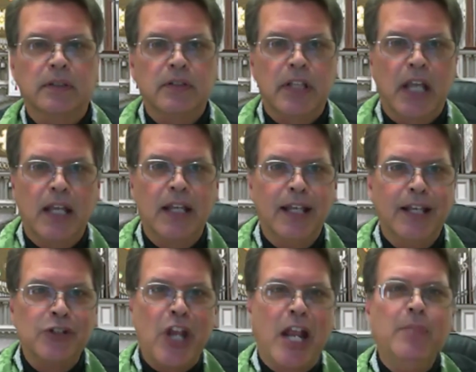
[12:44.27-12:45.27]
Okay?
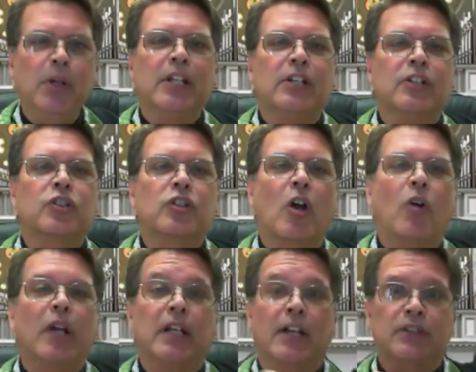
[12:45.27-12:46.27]
Chamberlain is
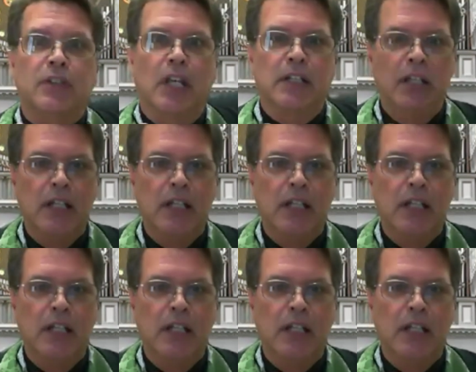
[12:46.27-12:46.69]
showing us that